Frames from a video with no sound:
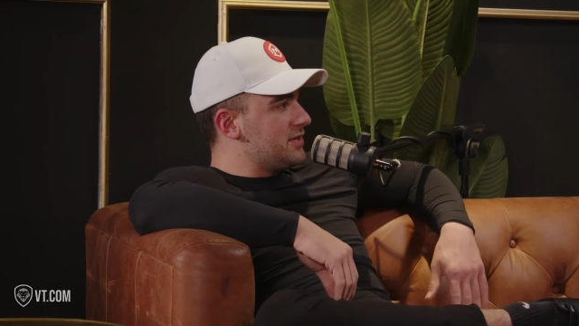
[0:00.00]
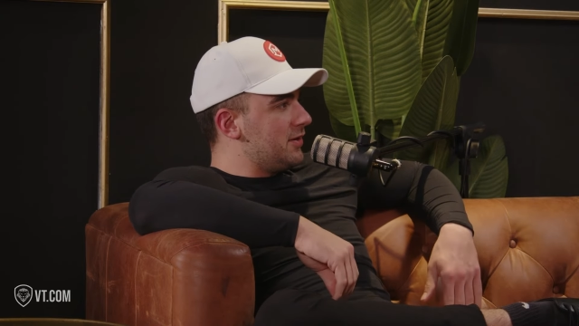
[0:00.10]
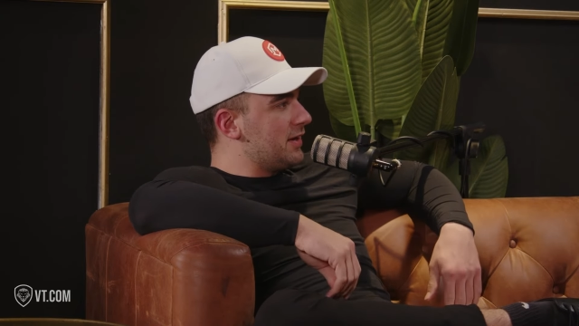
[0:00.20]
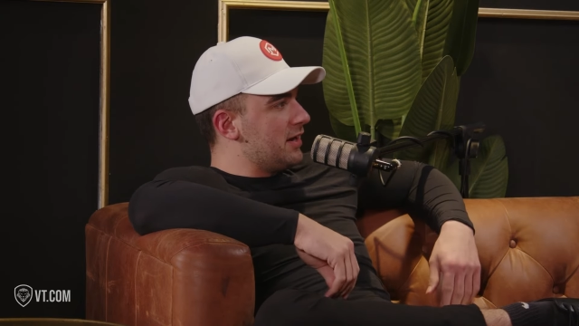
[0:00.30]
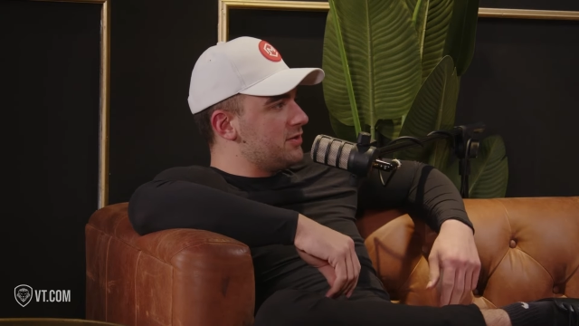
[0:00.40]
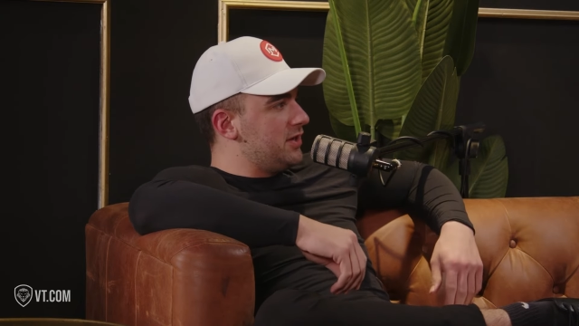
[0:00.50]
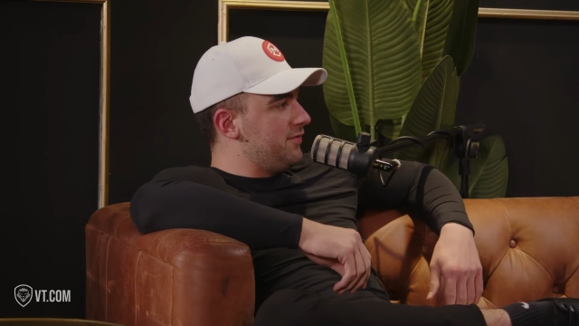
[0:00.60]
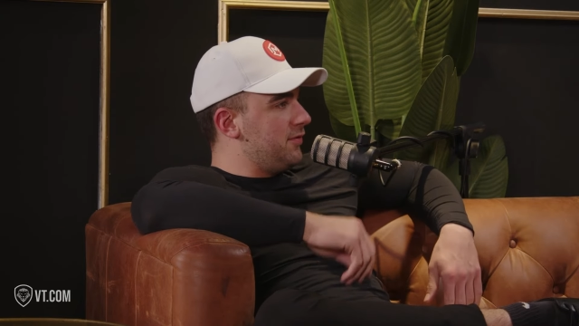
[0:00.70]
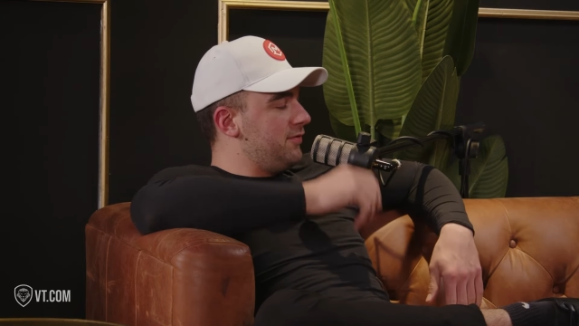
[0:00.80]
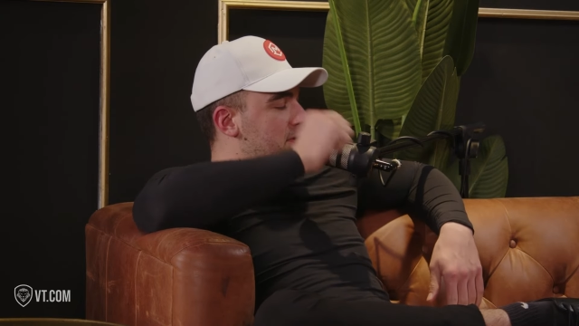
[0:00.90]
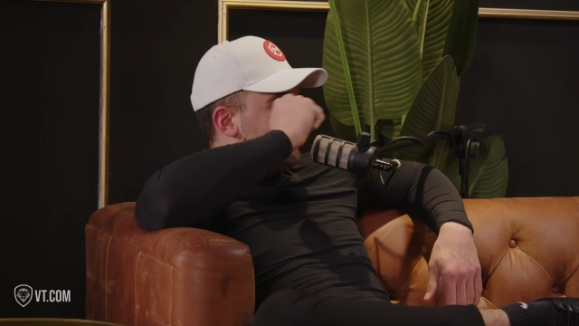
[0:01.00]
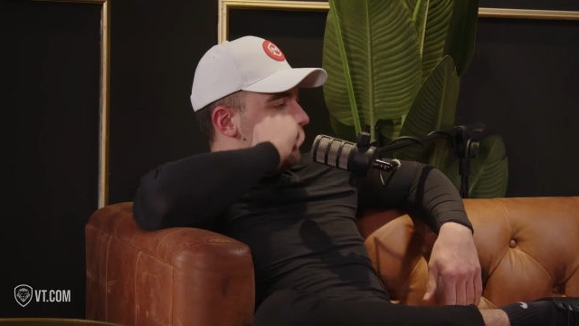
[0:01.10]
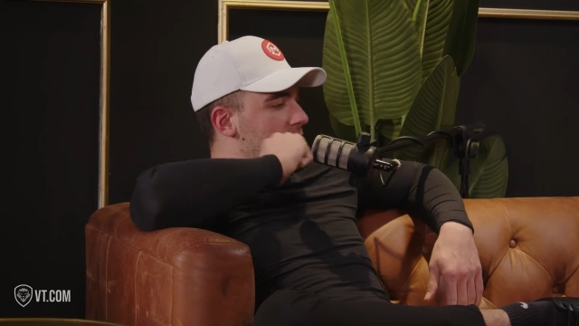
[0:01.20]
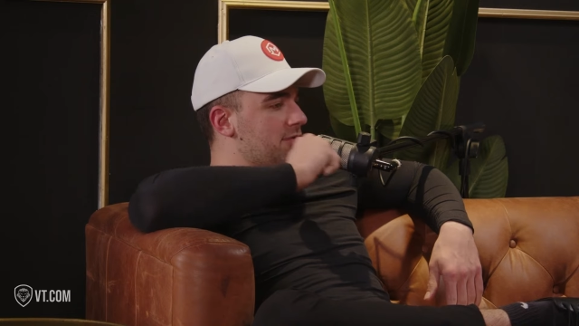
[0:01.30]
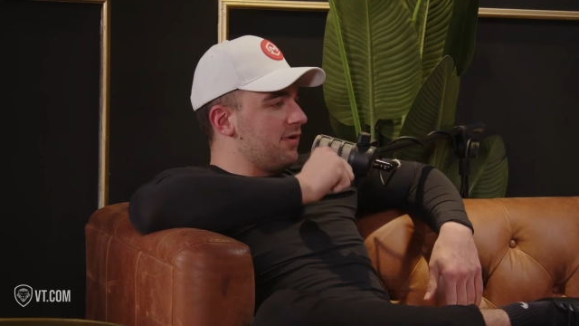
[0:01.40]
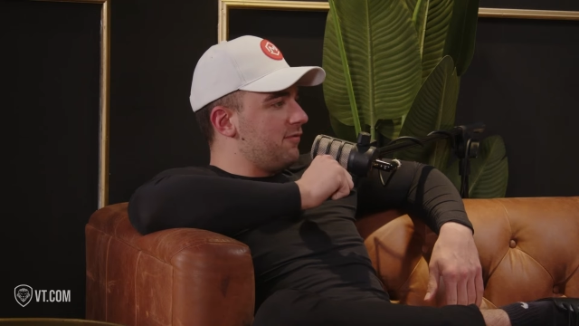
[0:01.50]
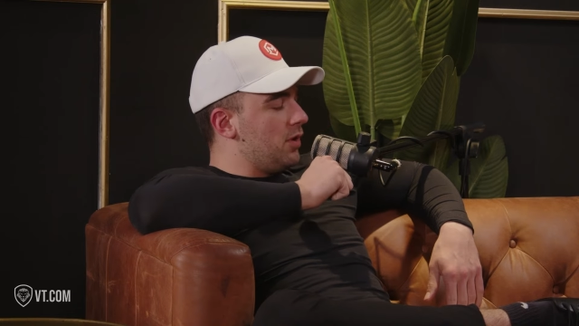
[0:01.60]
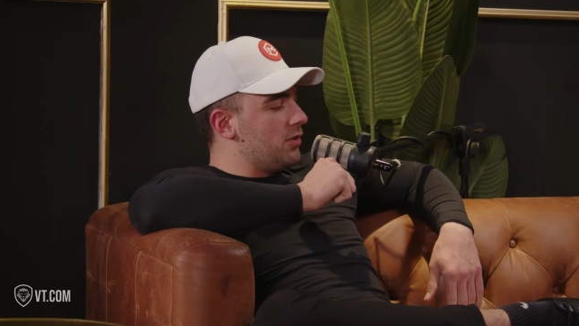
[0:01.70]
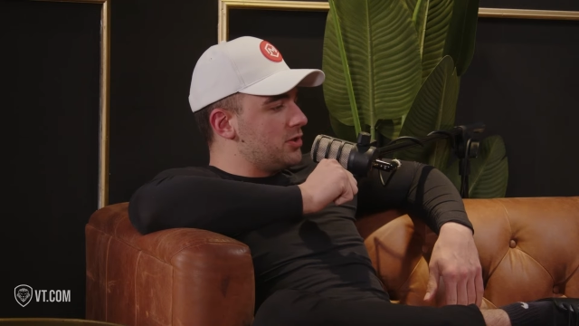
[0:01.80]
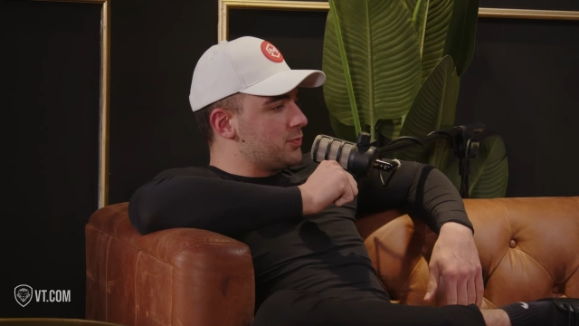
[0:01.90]
So I guarantee if you got rid of
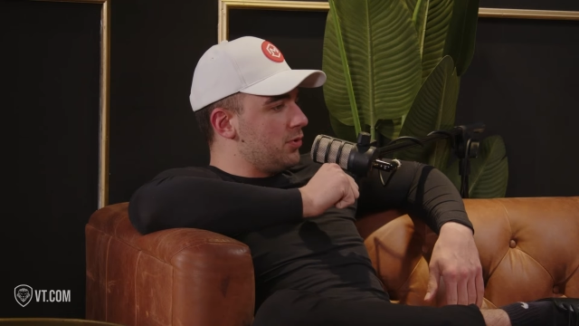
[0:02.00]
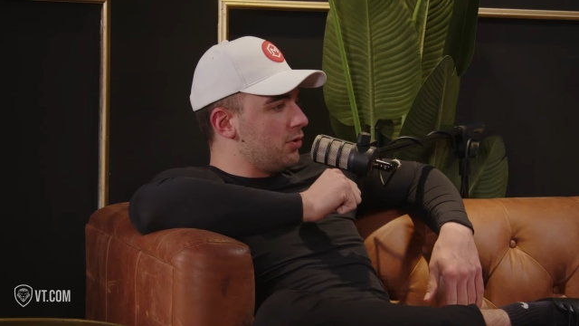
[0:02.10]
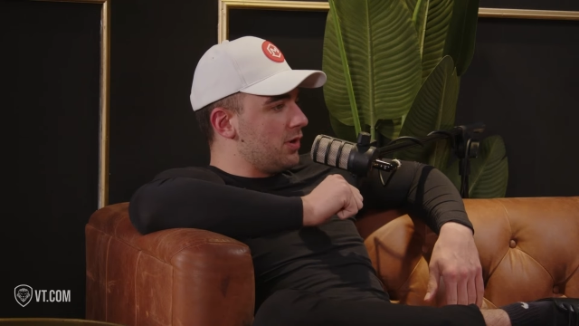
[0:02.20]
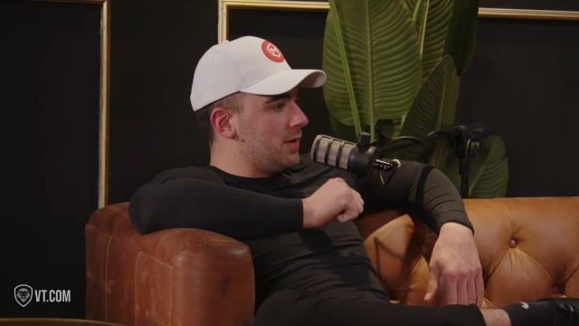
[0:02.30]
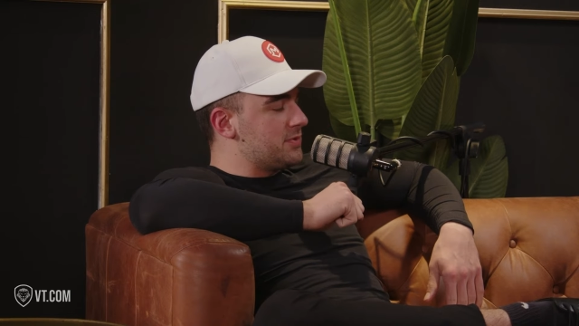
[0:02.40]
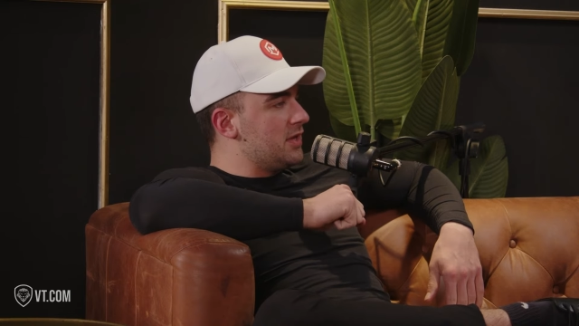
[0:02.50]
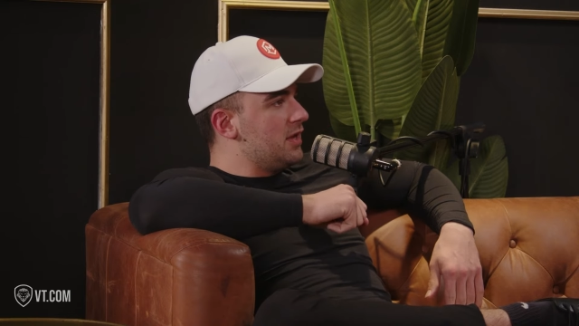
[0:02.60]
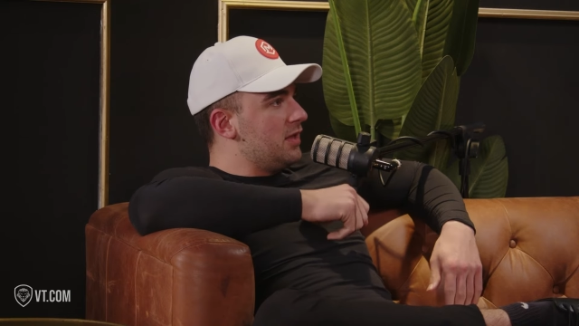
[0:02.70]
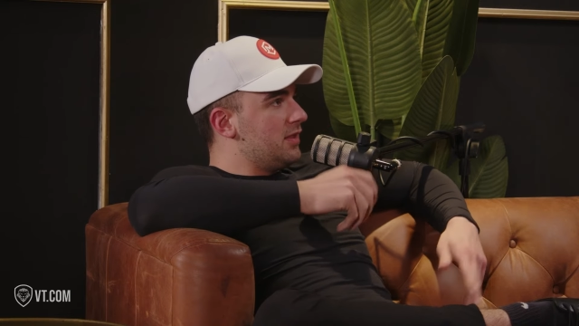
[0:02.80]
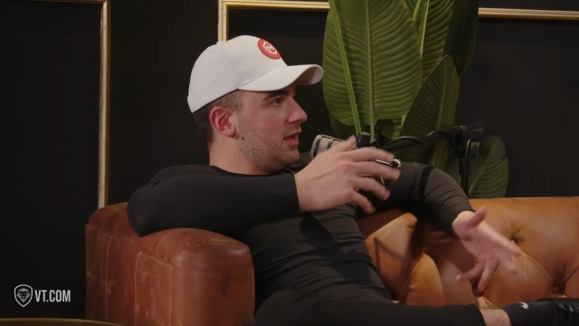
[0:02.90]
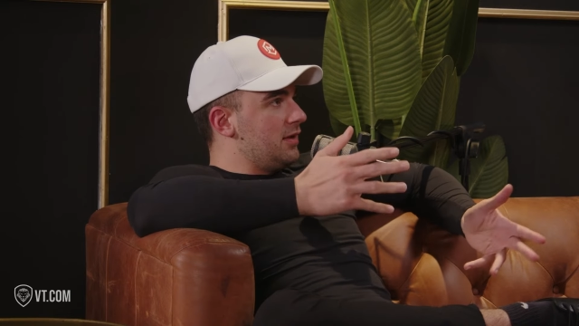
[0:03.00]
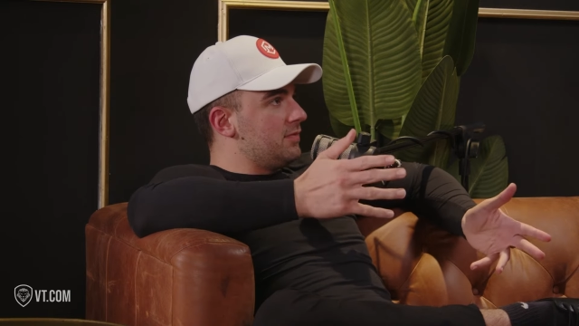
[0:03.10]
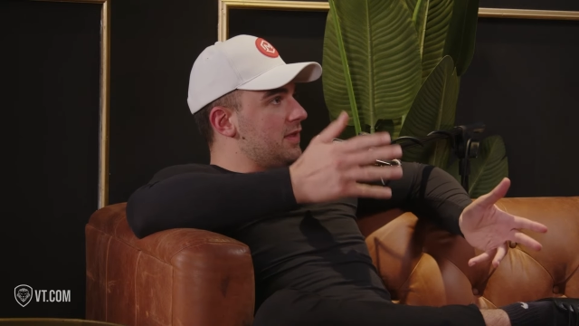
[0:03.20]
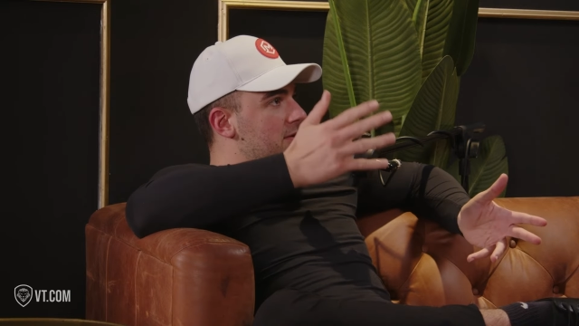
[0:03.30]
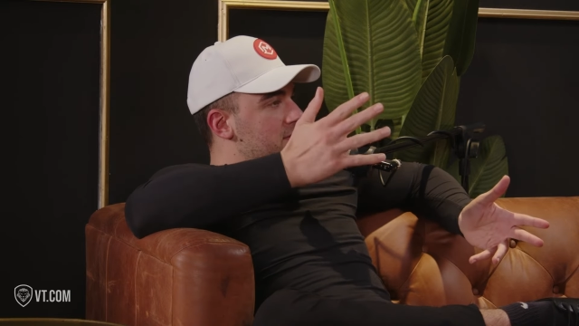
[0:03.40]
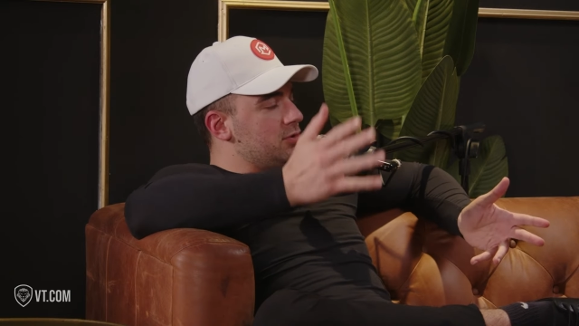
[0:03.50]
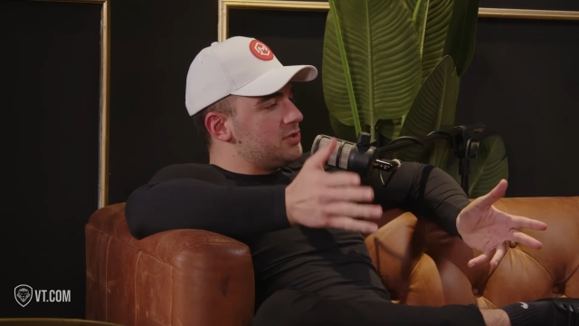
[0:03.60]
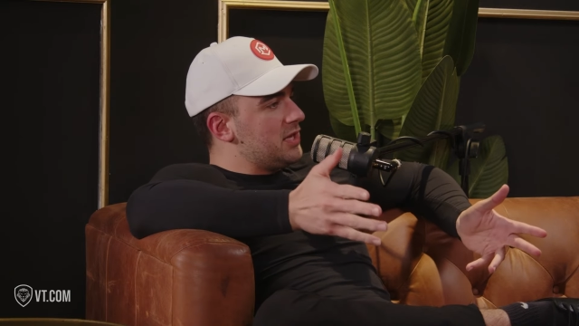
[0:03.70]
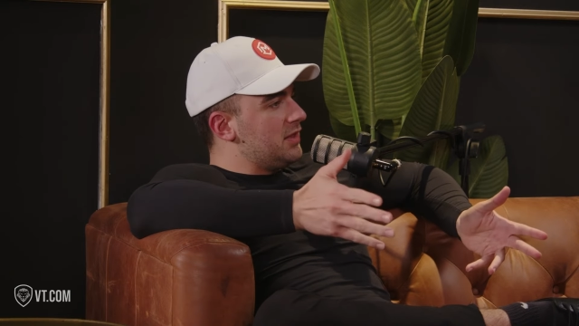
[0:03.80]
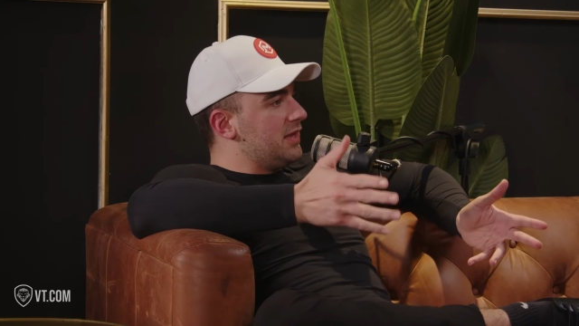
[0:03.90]
one of those programs, like you'd
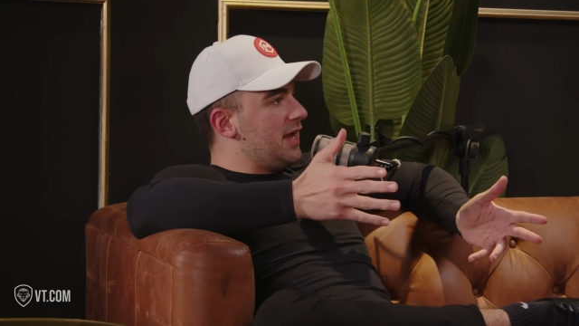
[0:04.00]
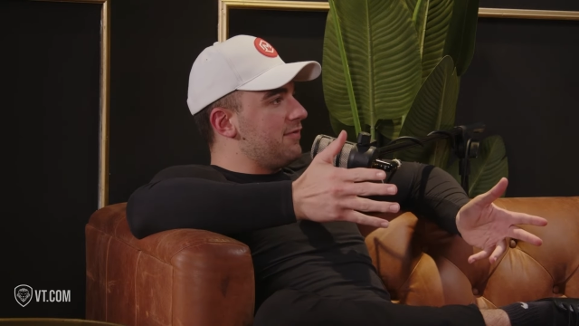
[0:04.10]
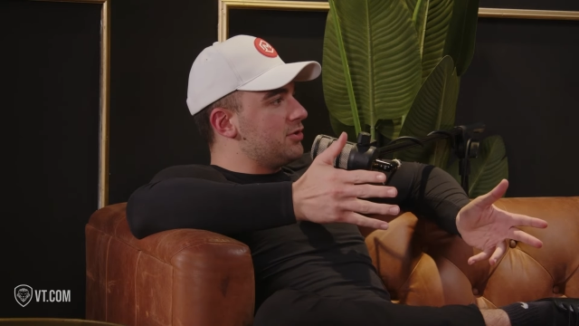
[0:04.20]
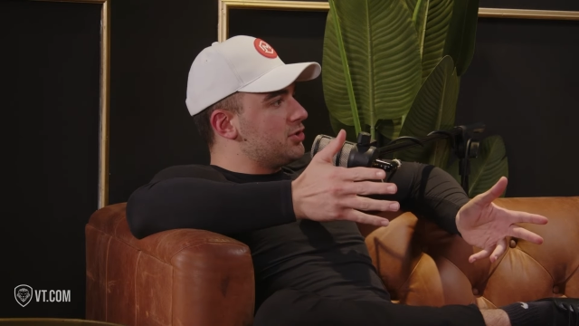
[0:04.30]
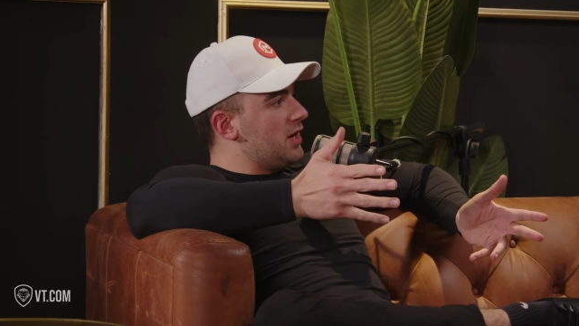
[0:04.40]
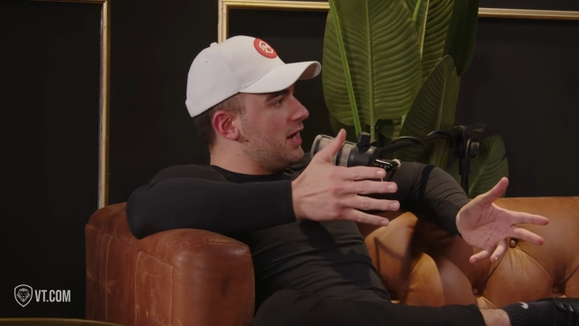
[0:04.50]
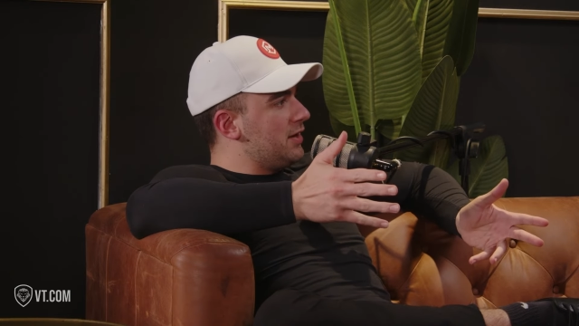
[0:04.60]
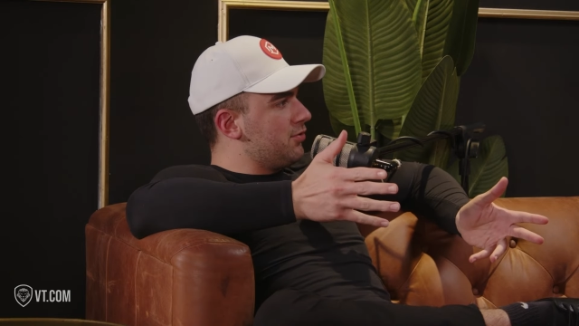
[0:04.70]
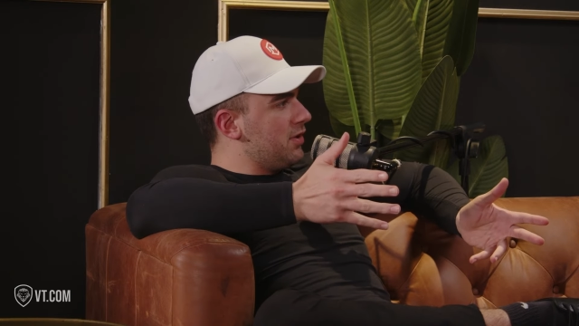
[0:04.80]
suddenly have a giant,